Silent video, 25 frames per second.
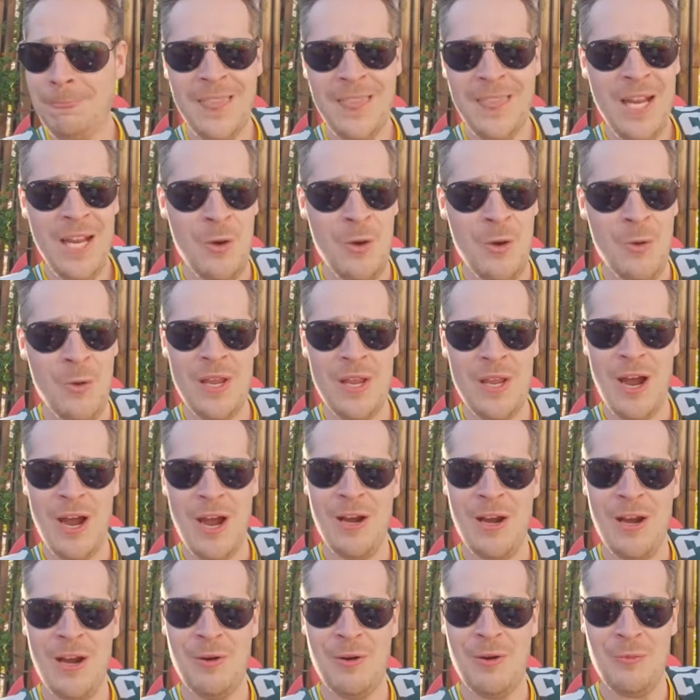We
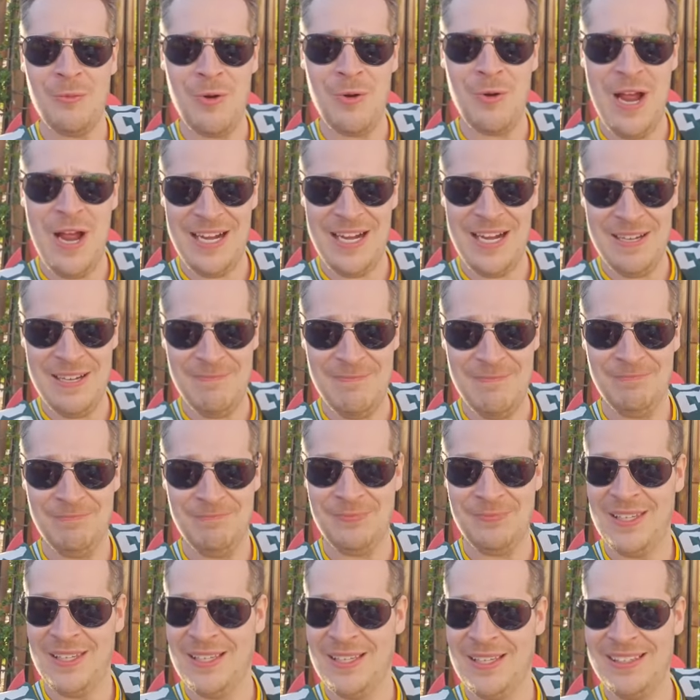are rocking.
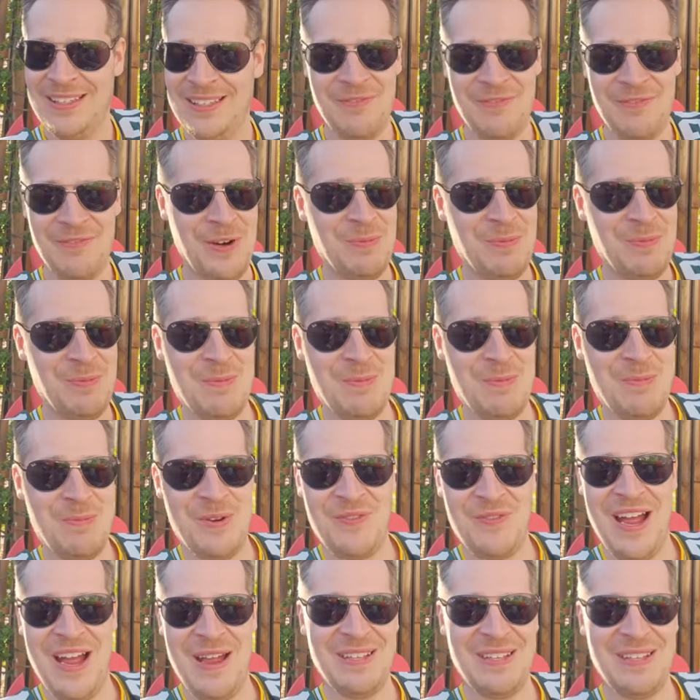First people to
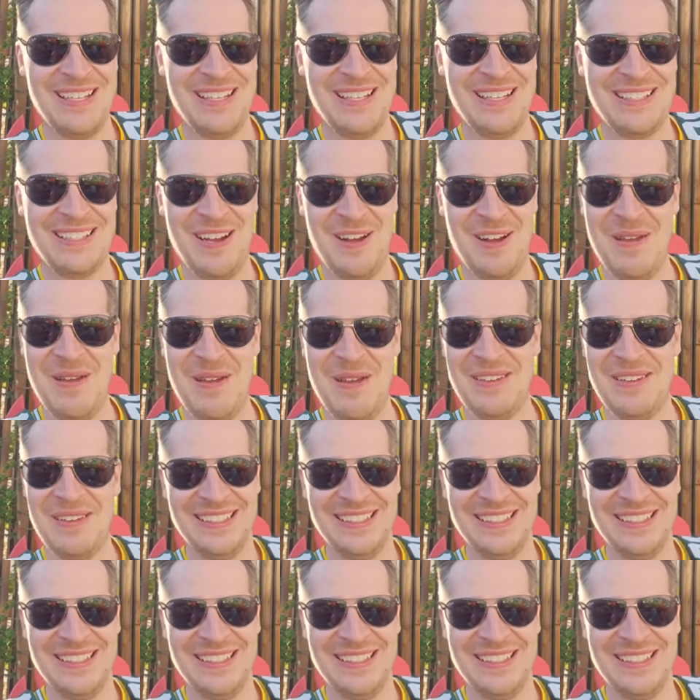find me. Let's go, baby.